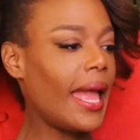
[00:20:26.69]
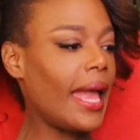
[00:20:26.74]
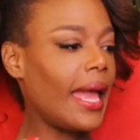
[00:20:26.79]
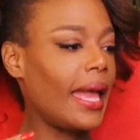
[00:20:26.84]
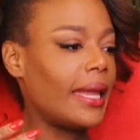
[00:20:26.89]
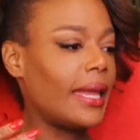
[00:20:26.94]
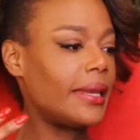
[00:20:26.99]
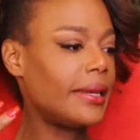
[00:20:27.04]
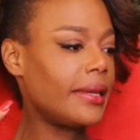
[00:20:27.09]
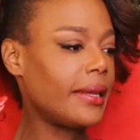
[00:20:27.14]

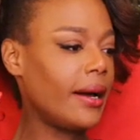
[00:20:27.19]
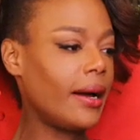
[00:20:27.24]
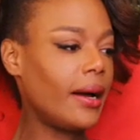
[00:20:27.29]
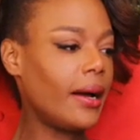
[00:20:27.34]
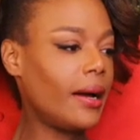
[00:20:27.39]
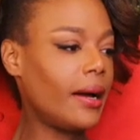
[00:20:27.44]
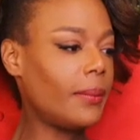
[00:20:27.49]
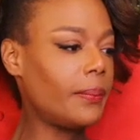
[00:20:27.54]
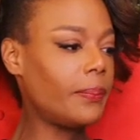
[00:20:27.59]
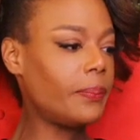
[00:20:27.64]
and
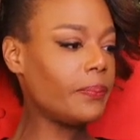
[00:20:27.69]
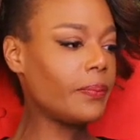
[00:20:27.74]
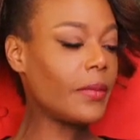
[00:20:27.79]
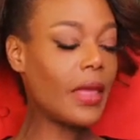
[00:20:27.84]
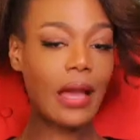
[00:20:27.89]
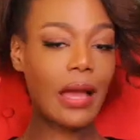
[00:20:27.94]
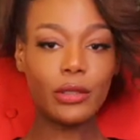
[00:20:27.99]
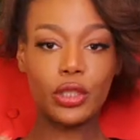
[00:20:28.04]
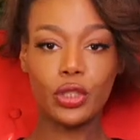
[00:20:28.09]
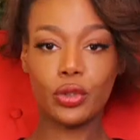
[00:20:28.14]

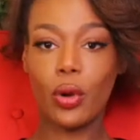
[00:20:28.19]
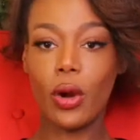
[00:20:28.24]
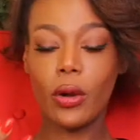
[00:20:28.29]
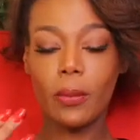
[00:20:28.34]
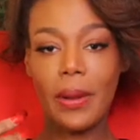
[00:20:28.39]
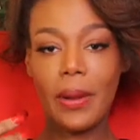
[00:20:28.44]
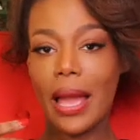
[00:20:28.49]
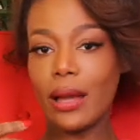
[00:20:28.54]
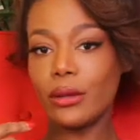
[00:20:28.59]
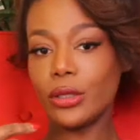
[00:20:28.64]
have
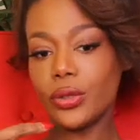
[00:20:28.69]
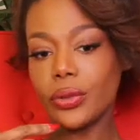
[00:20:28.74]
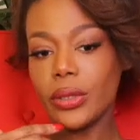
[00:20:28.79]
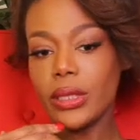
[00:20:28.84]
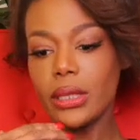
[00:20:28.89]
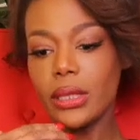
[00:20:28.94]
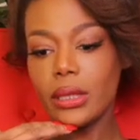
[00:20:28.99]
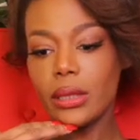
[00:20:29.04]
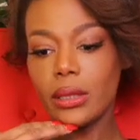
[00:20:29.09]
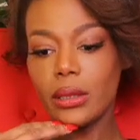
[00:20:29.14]
strong
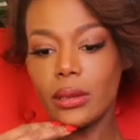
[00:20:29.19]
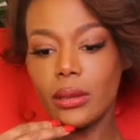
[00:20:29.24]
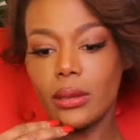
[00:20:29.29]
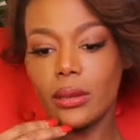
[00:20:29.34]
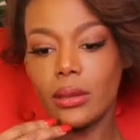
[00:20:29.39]
boundaries.